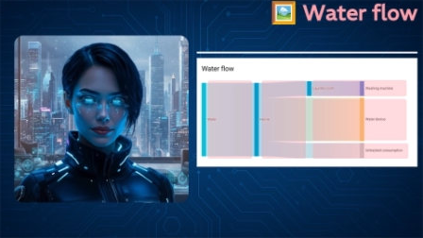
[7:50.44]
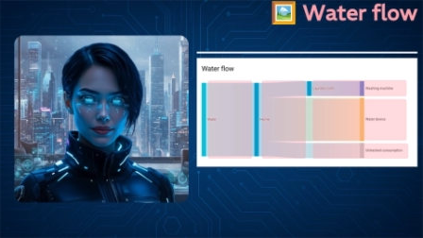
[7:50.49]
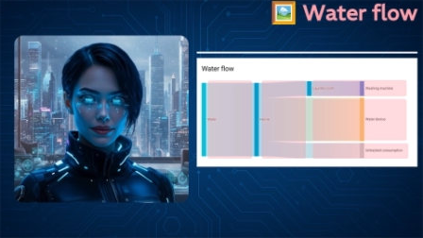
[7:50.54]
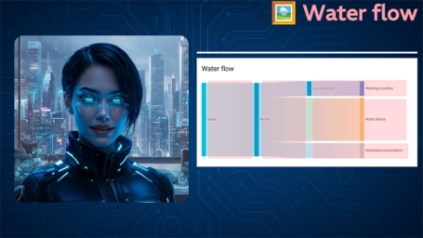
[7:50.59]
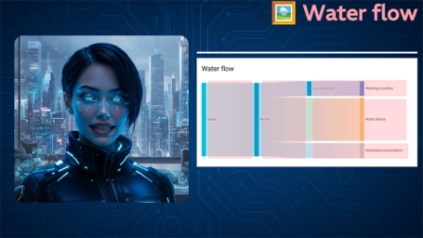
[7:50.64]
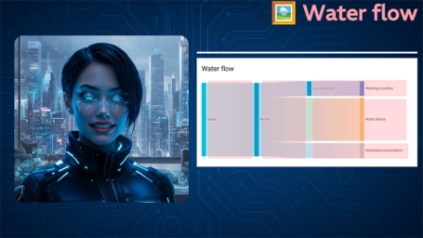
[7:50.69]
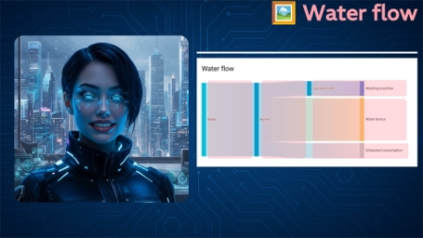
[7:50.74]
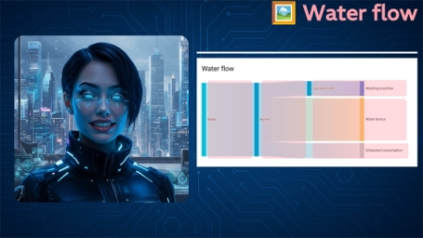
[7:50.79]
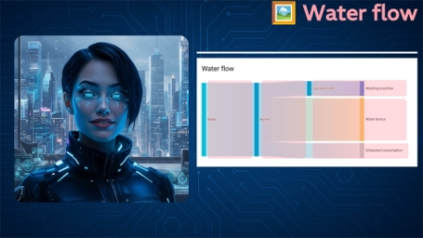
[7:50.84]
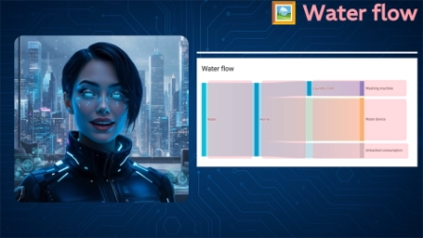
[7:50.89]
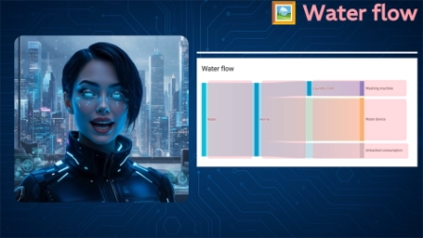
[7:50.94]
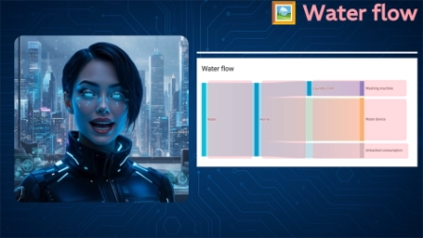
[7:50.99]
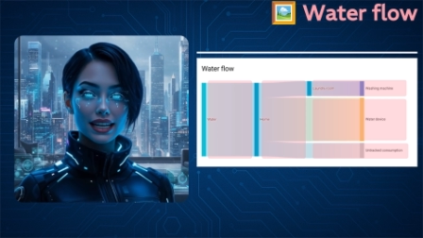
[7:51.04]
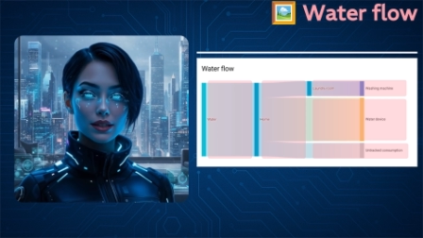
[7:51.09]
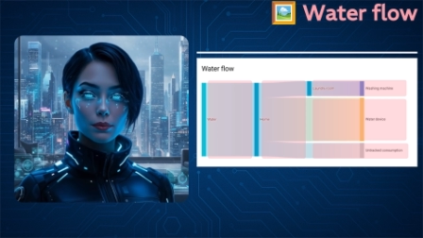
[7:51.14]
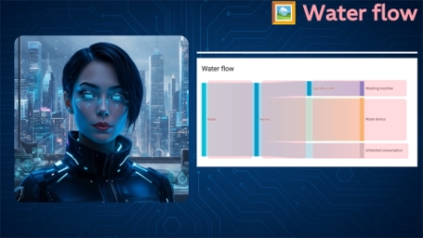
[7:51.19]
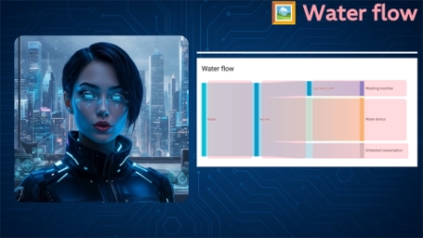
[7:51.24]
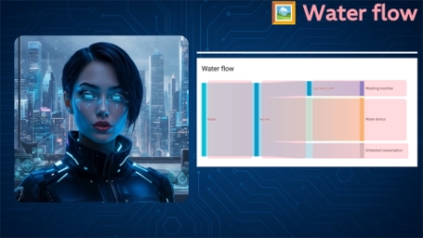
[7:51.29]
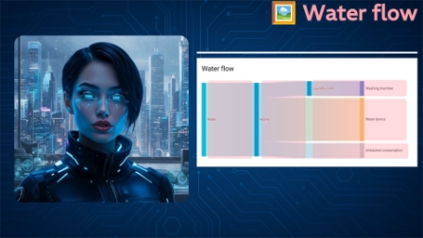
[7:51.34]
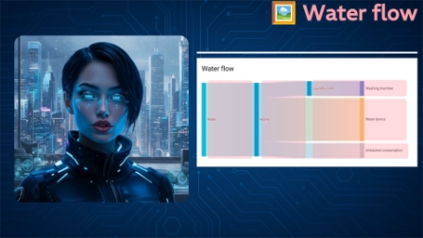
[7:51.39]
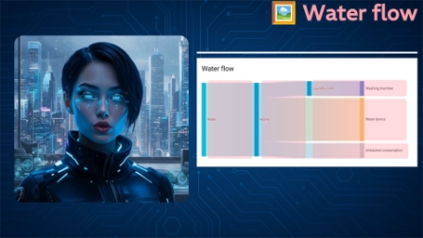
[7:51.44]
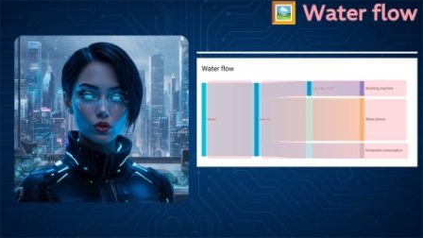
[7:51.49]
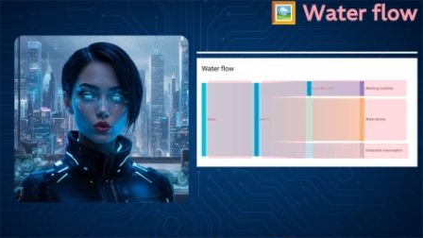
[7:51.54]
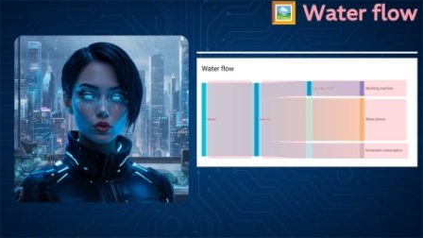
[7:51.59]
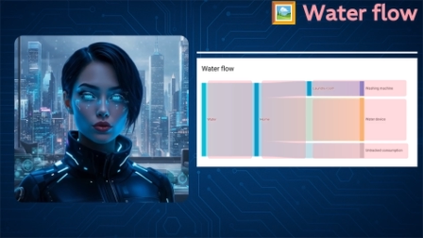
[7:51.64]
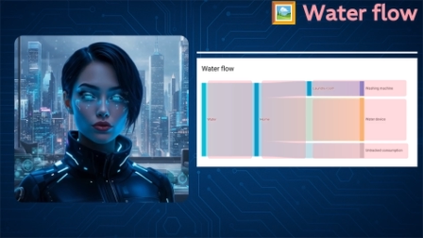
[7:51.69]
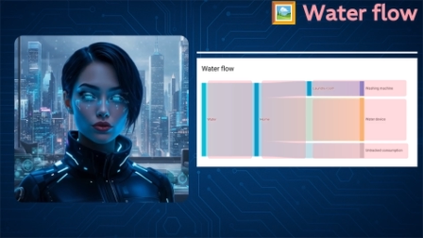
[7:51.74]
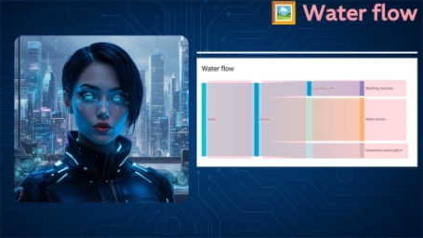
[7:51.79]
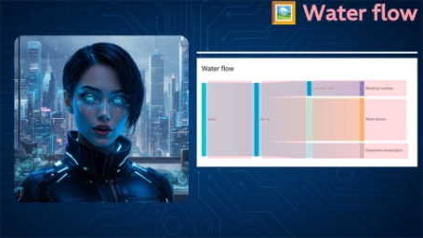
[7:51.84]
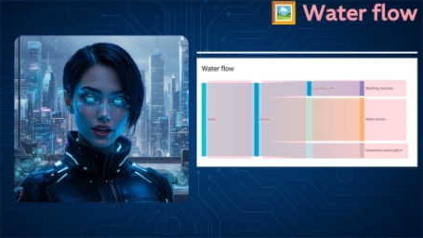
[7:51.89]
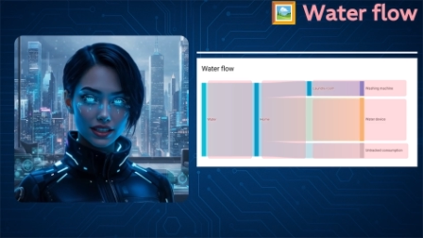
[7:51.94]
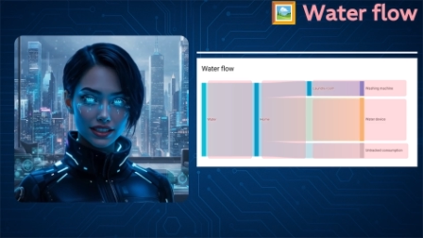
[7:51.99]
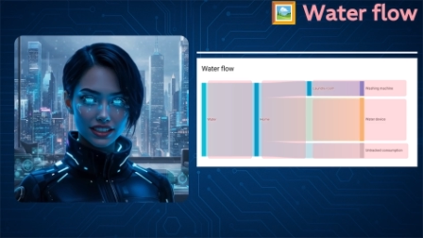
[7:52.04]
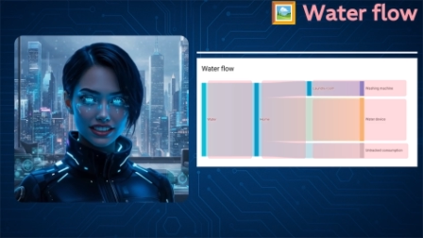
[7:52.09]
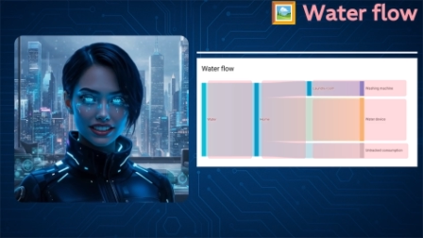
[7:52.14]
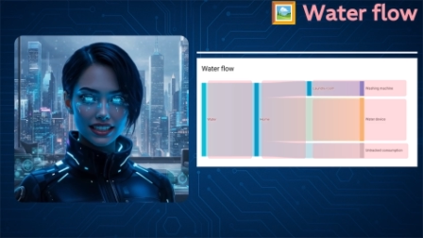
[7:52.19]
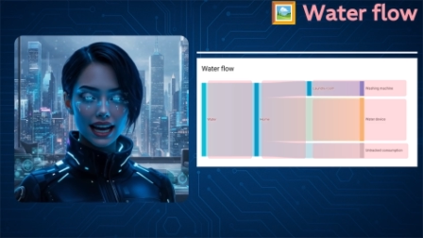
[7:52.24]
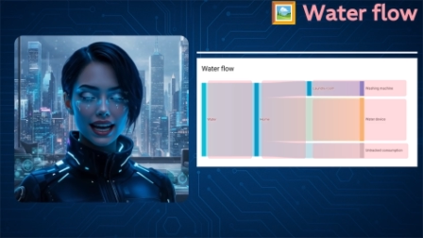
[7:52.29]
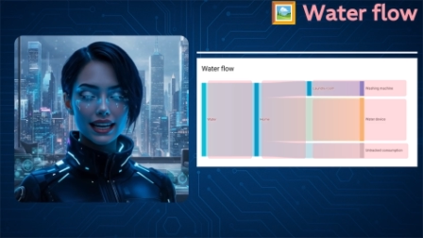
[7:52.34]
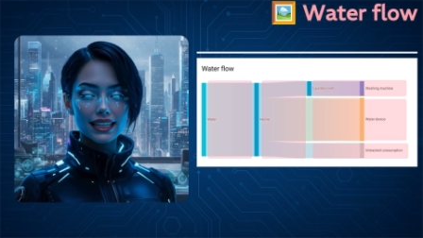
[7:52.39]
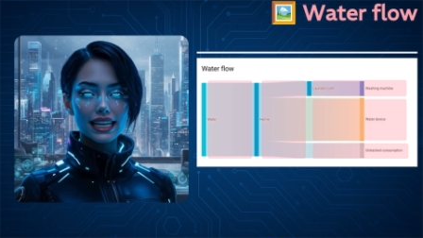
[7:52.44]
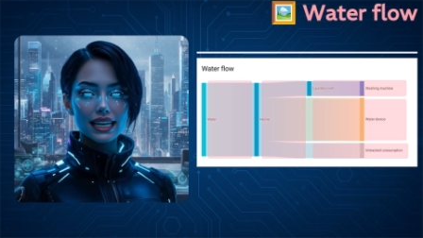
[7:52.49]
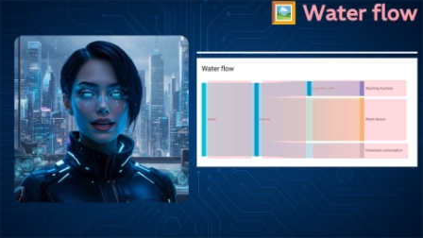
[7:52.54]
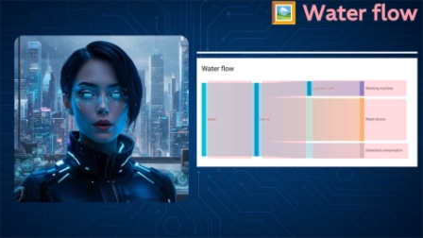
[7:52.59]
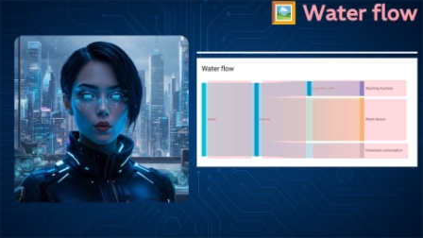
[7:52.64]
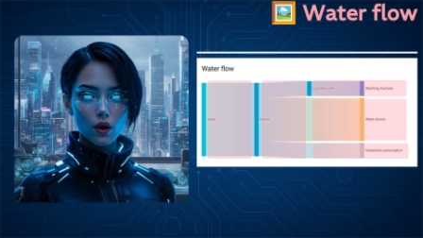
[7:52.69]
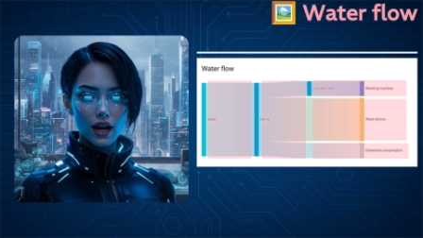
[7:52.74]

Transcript: It's a valuable tool for understanding